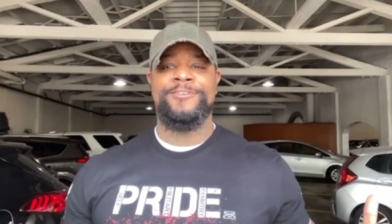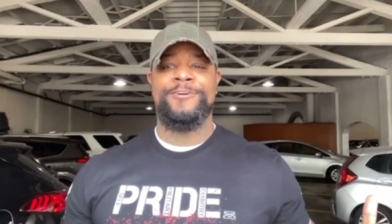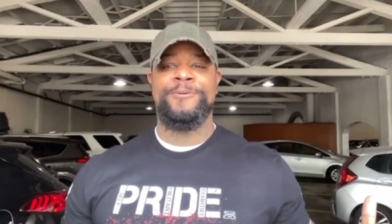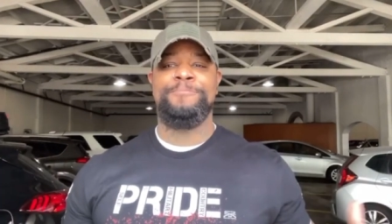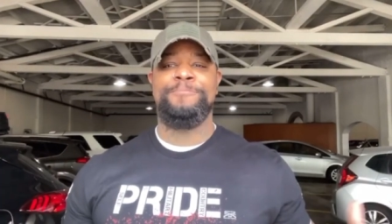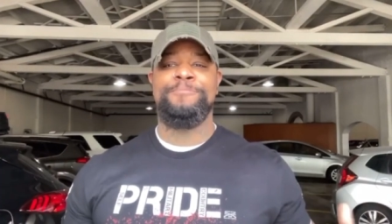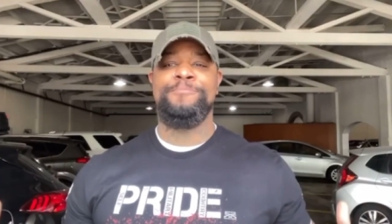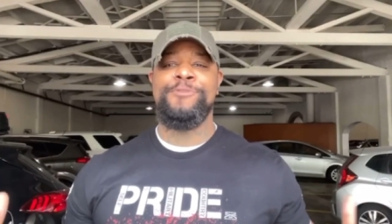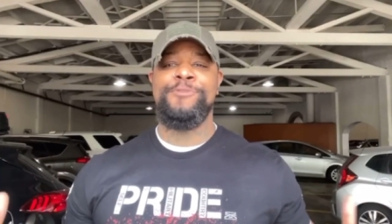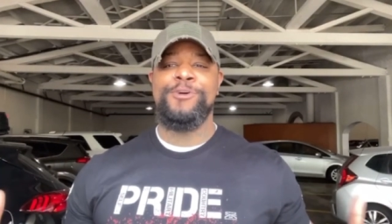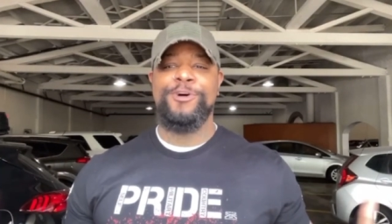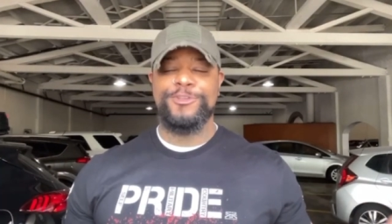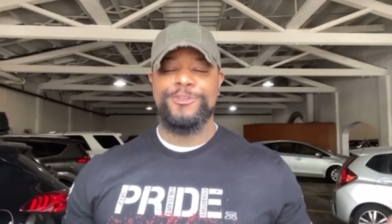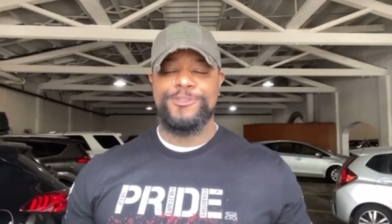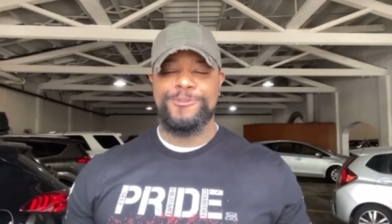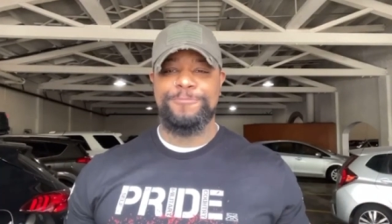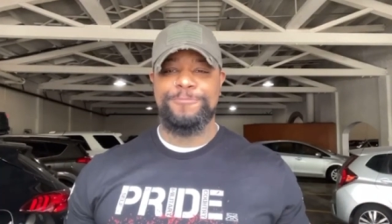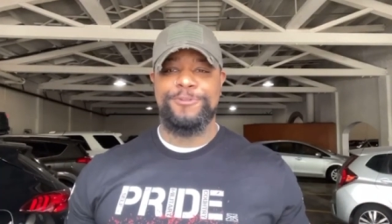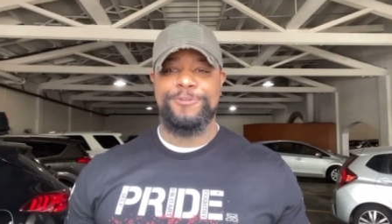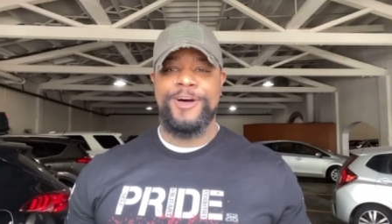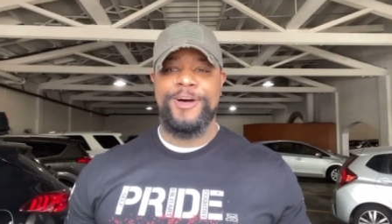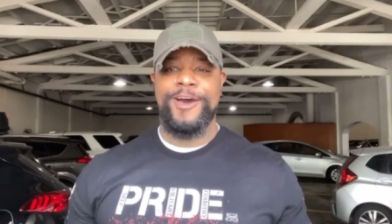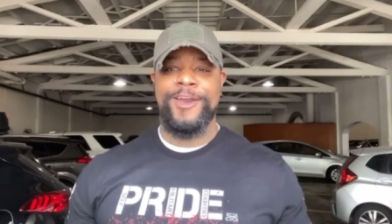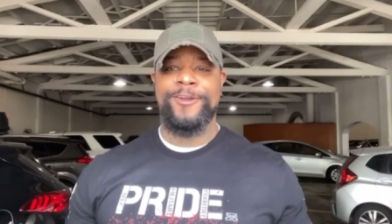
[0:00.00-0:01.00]
A
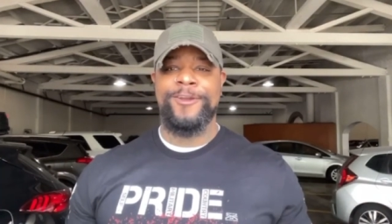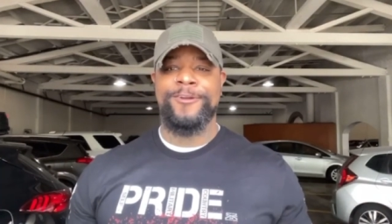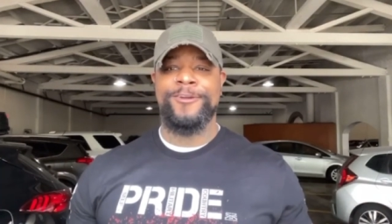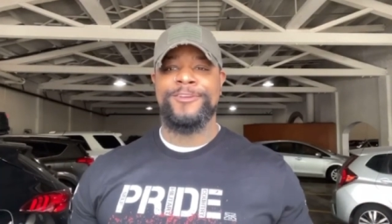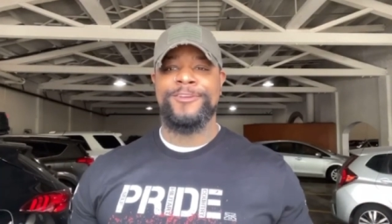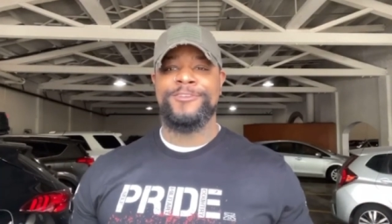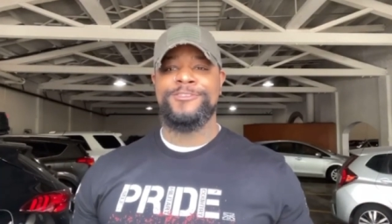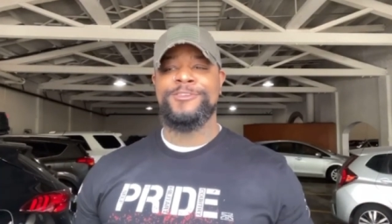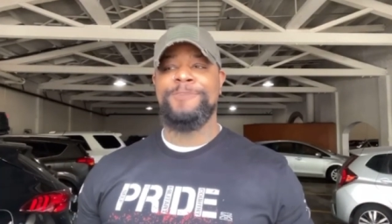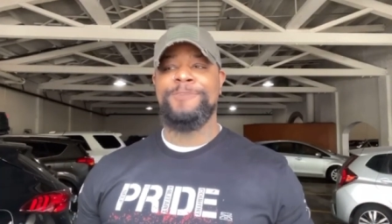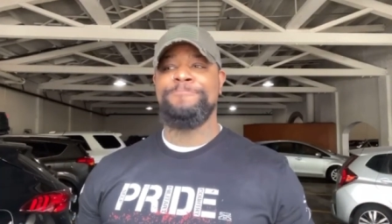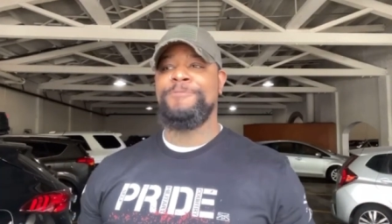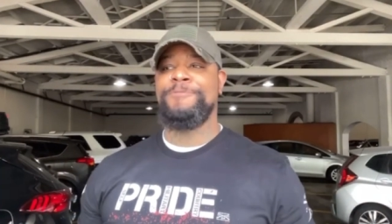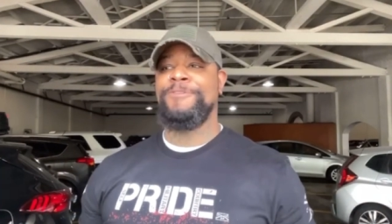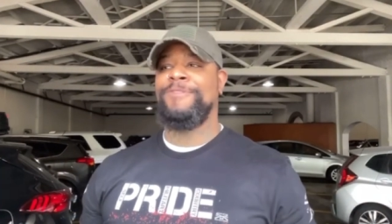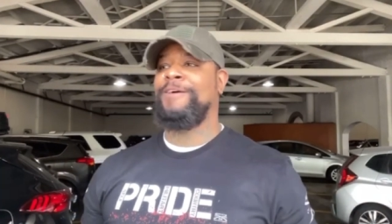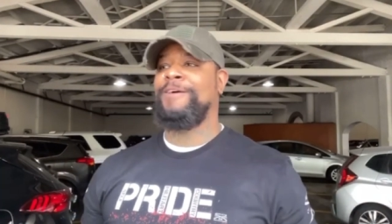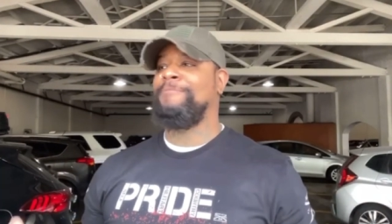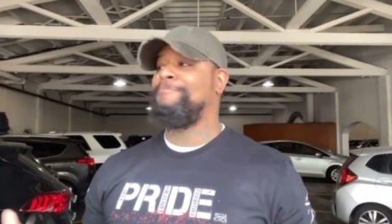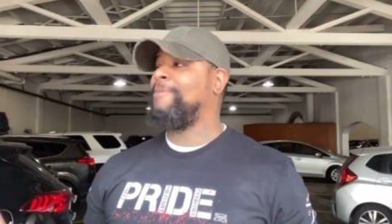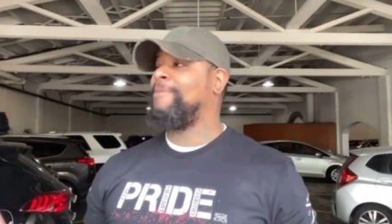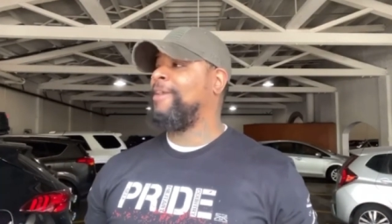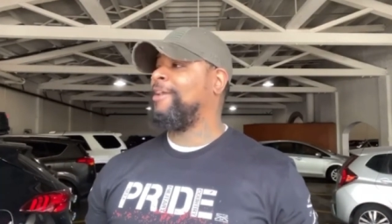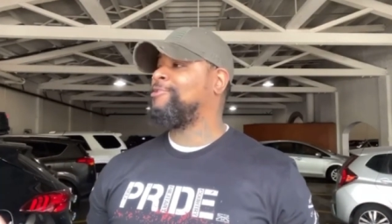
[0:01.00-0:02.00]
multiplier is something
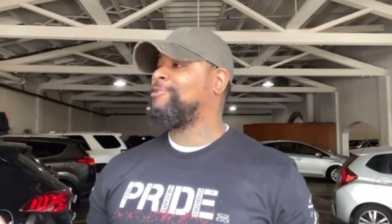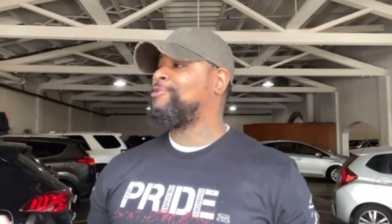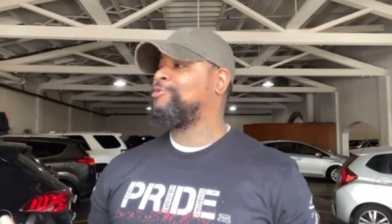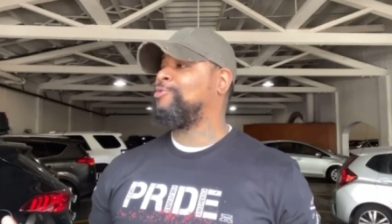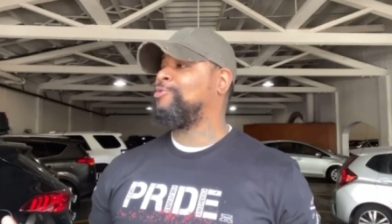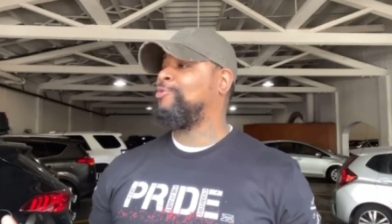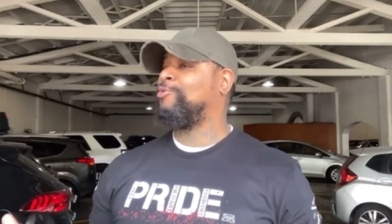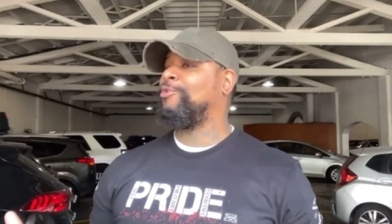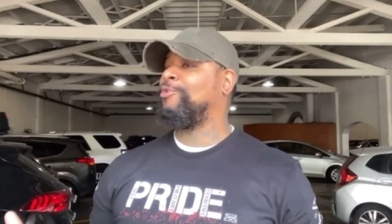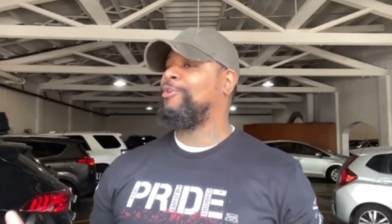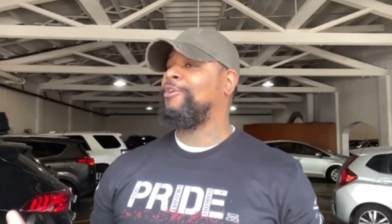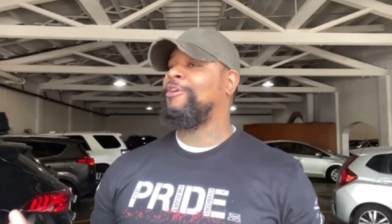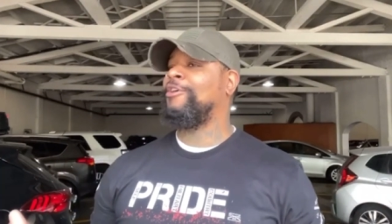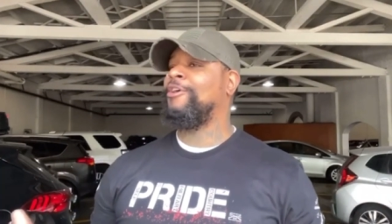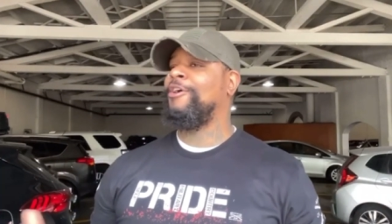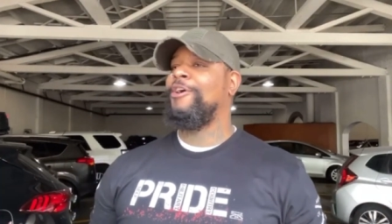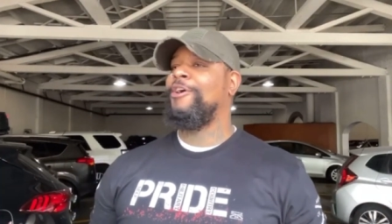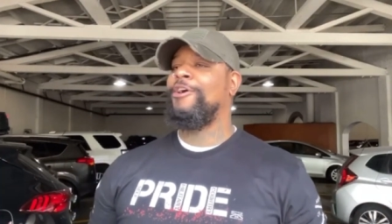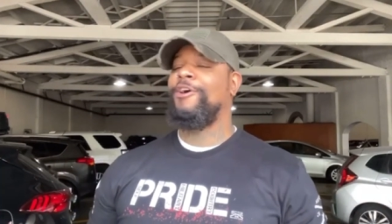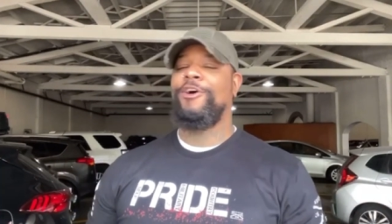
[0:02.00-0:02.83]
that makes your